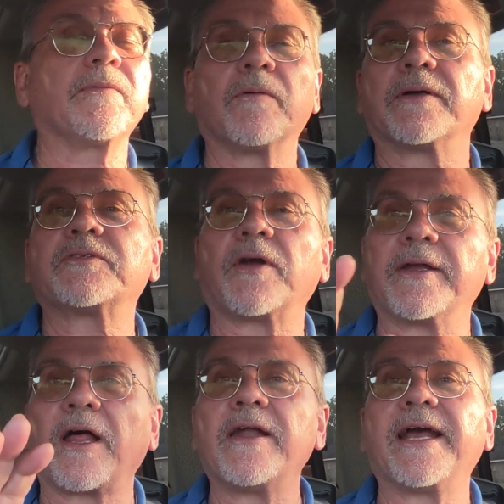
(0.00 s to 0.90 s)
well, I'm
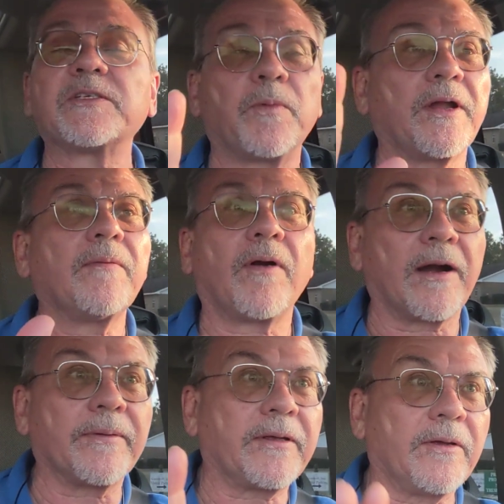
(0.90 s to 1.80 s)
sorry, not an expert on
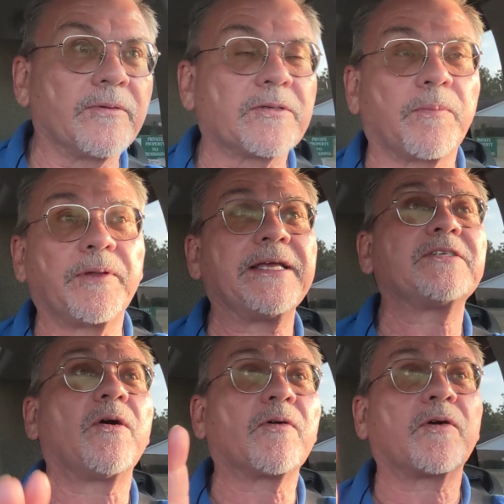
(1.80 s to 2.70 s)
barbecue, so please
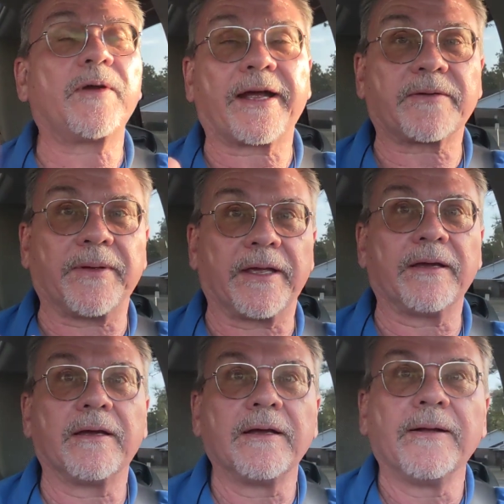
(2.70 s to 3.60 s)
don't correct
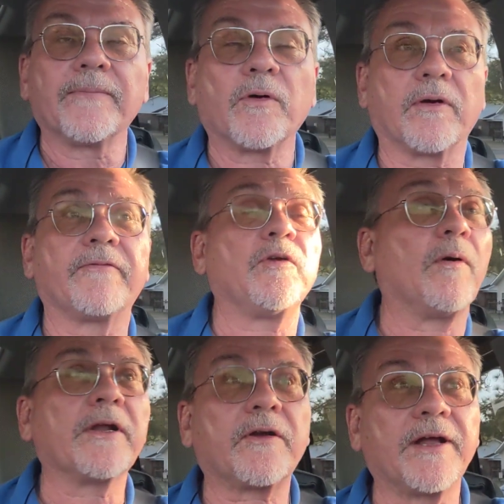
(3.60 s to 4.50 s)
me, or if you
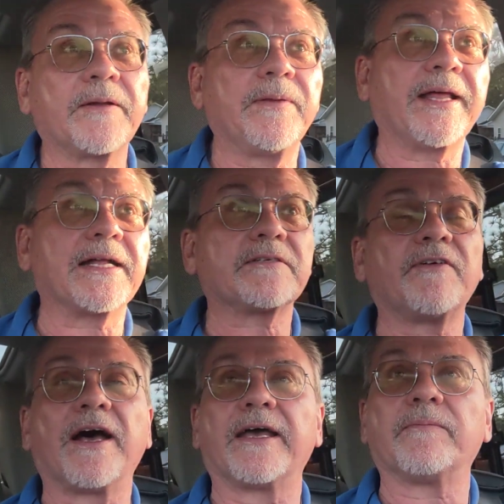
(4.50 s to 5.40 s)
want to correct me, that's
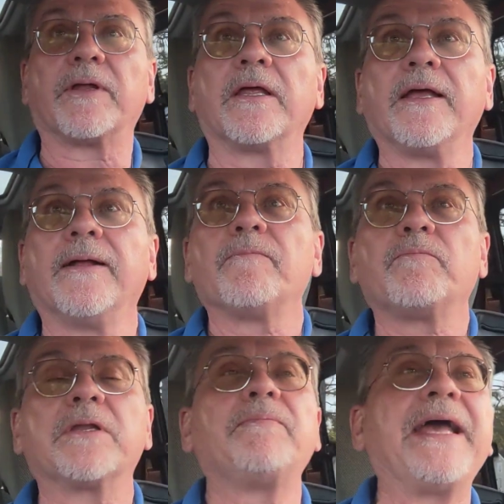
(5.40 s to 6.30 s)
fine. But
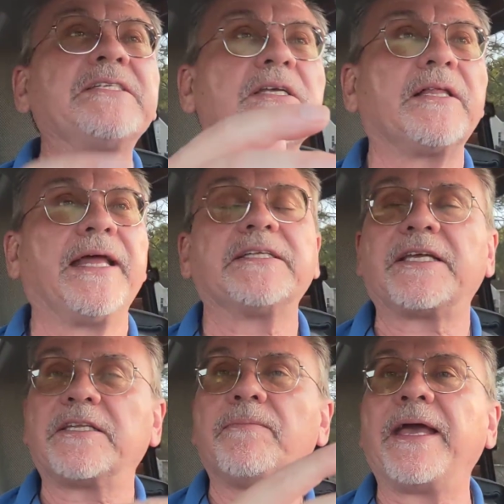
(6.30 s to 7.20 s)
but basically, it's
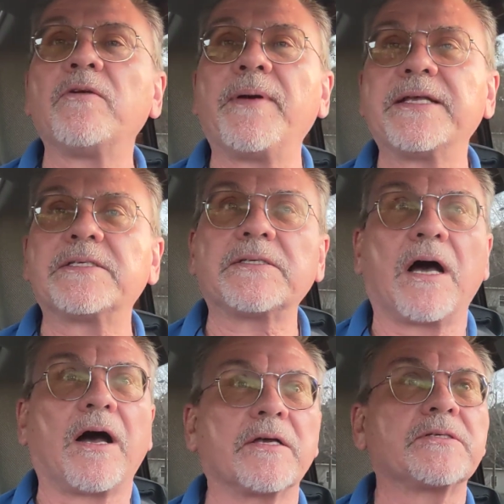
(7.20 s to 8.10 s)
a tomato based
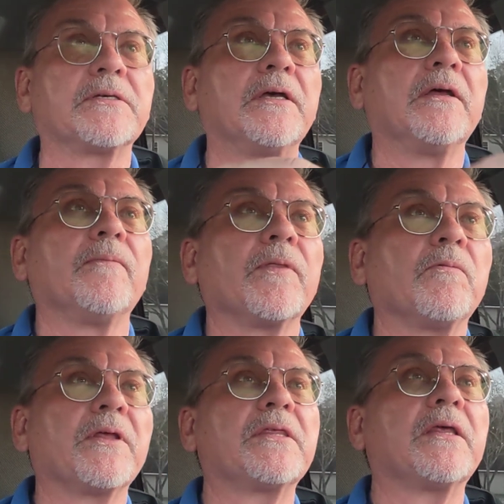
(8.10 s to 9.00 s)
sauce
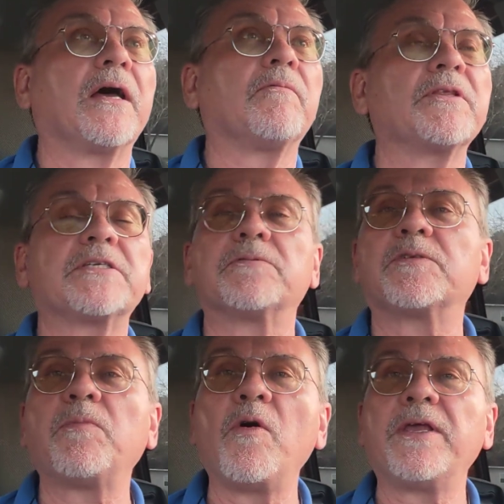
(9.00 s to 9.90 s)
with uh, with some
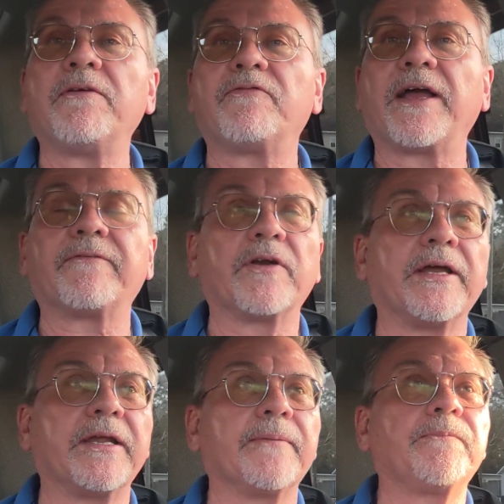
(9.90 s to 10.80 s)
smoky flavor
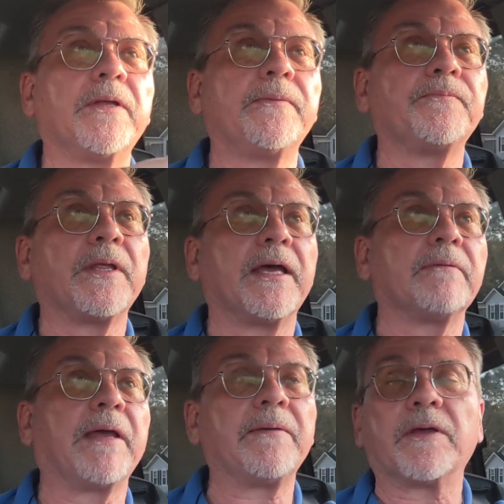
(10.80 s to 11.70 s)
in it
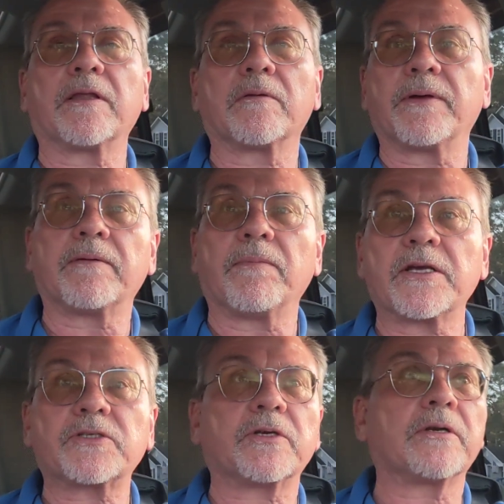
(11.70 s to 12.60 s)
and maybe a little bit of
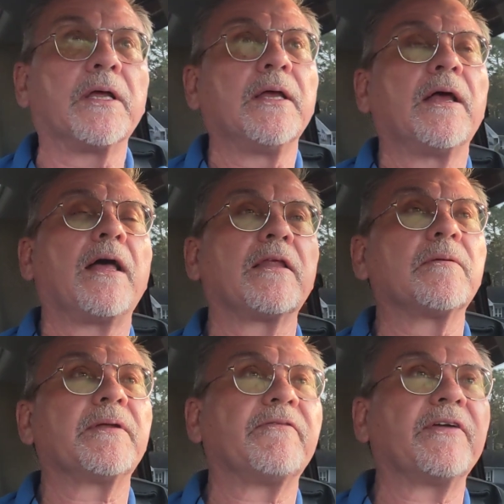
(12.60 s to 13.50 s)
mustard, a
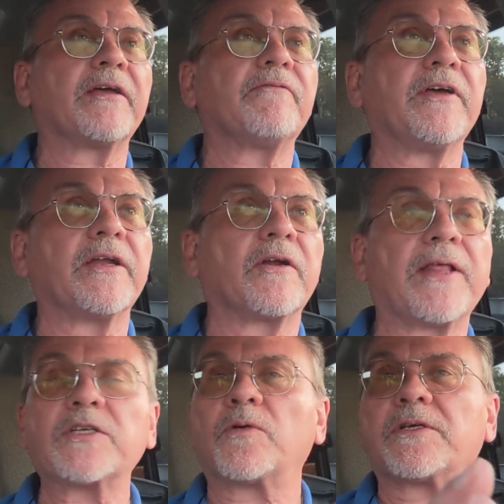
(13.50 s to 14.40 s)
little bit of vinegar,
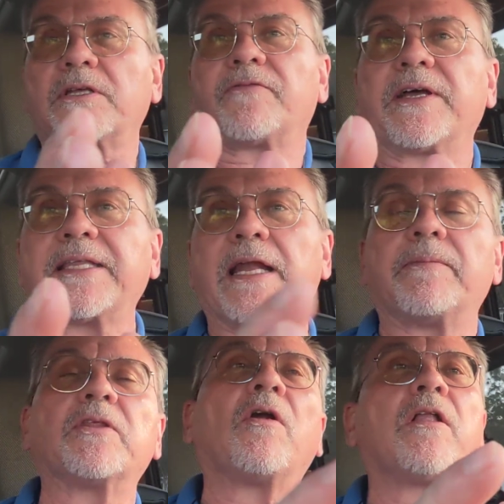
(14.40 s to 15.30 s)
that sort of stuff like that. I
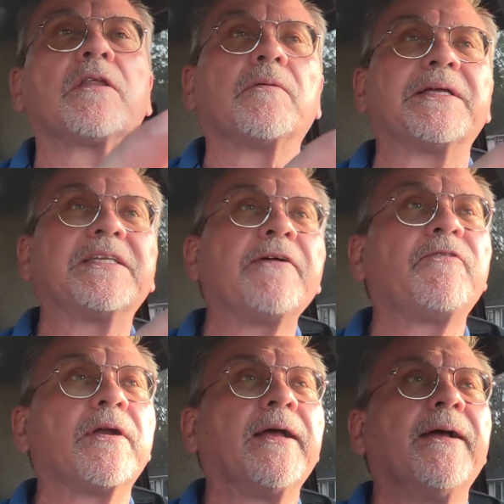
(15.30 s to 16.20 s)
mean, they're all a little bit
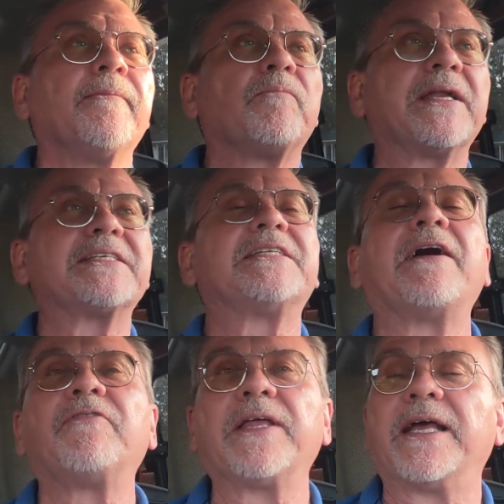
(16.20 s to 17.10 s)
different, but it's
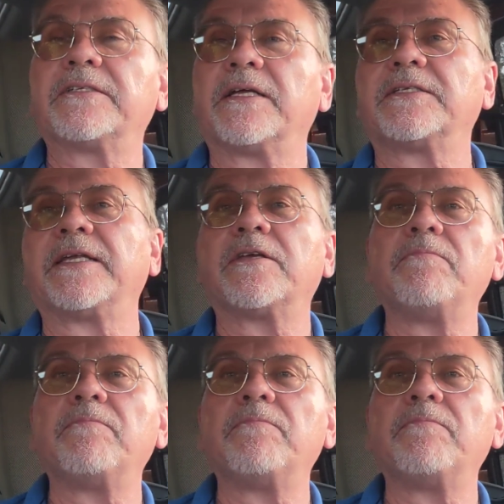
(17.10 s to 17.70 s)
definitely it's, it's a